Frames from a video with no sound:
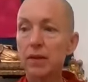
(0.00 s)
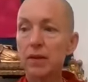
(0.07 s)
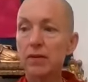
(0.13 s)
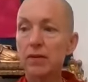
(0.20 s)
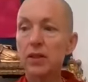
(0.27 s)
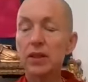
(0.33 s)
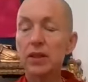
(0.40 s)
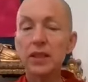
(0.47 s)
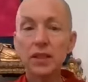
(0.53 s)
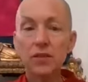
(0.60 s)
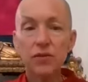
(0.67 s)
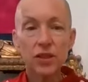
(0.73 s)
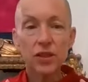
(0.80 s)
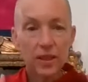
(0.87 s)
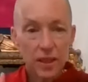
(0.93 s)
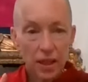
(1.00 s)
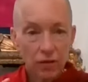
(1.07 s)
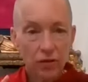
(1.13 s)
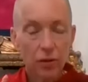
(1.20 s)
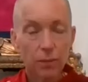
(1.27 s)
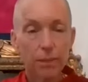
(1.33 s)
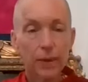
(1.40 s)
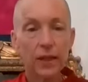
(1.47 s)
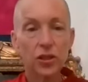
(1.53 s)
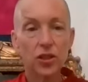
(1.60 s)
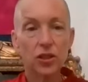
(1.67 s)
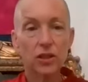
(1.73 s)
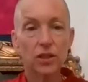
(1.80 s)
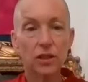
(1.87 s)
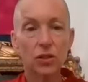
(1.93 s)
the need for
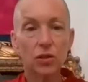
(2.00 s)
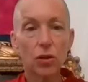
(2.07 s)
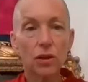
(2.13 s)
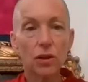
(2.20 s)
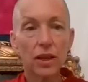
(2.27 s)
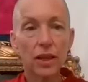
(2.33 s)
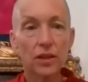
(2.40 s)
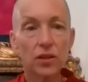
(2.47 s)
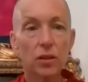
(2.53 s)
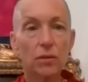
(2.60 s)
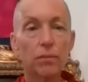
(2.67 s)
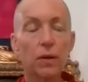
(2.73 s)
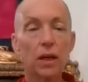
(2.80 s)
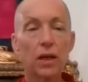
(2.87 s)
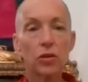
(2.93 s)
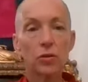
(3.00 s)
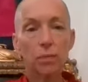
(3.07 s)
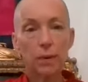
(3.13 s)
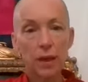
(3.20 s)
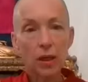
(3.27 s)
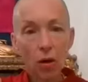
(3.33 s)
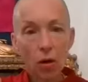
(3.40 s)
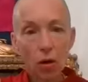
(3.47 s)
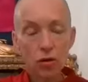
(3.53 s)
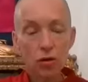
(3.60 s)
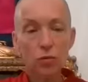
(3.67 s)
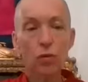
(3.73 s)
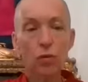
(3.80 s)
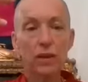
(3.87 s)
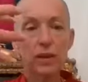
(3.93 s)
self-compassion is not there so much because
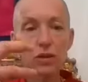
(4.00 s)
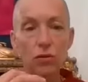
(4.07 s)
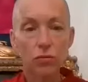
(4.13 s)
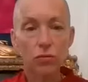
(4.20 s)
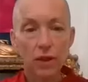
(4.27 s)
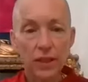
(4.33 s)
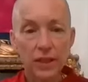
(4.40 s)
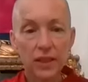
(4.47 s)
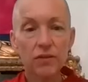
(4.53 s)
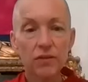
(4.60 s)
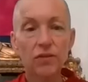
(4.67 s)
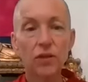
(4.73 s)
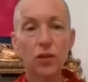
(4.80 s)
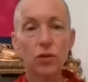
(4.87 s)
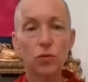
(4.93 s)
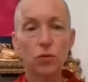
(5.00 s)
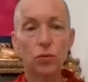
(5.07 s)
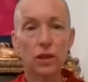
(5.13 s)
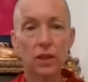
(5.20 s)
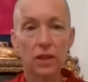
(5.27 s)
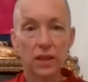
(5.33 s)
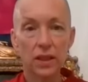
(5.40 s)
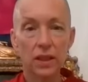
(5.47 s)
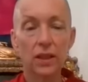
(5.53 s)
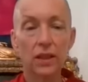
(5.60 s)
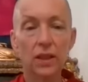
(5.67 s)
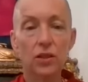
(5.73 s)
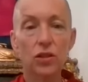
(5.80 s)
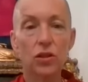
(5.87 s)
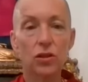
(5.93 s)
one is already filled with this
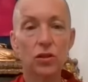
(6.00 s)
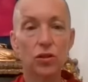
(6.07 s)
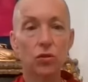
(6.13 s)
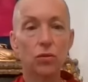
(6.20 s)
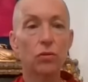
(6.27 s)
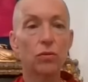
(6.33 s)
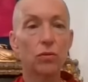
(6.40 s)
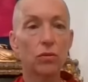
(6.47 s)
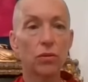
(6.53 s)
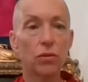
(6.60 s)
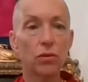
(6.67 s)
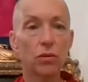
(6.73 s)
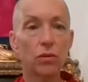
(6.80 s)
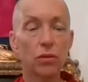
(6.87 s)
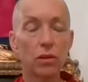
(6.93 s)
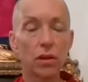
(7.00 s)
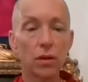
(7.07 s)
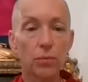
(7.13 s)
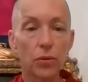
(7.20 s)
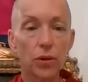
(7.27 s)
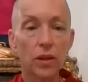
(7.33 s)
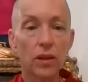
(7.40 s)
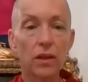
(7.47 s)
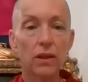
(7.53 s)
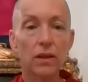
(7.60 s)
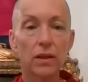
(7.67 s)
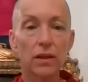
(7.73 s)
connection to a Buddha,